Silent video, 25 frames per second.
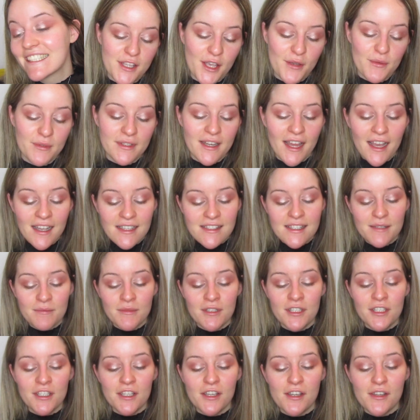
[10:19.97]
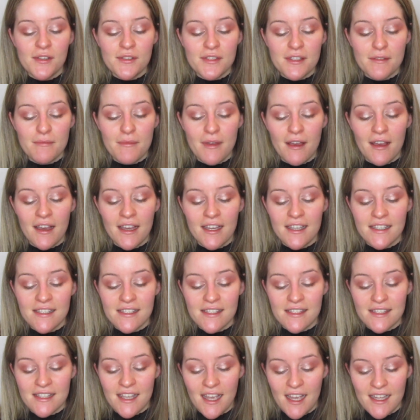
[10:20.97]
So next I'm going to use my
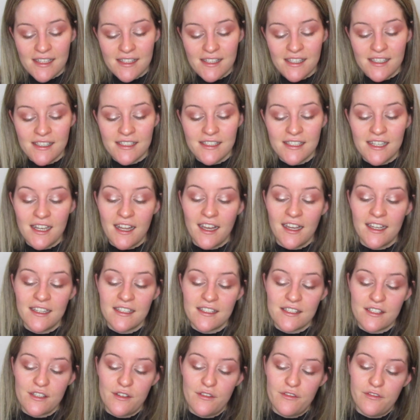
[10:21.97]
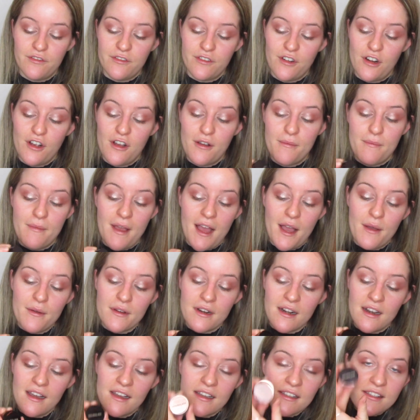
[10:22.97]
Scattered Light from
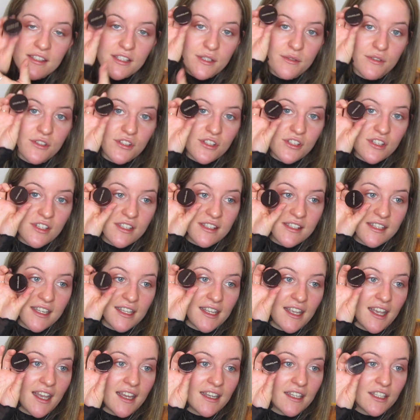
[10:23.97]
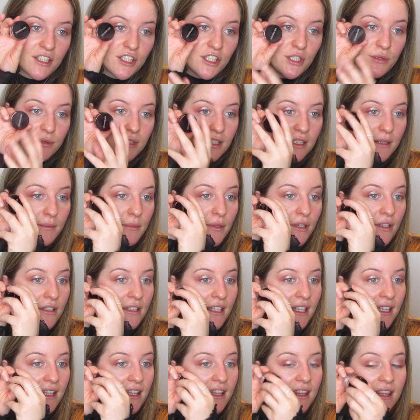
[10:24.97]
Hourglass. So it's just, again, a cute little pot
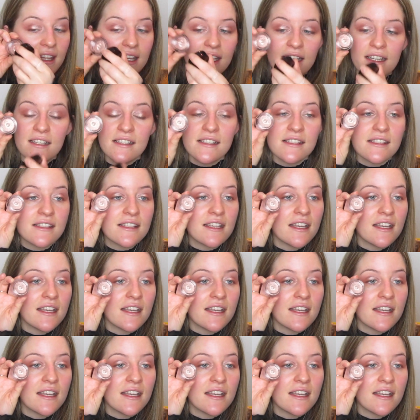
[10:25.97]
like this.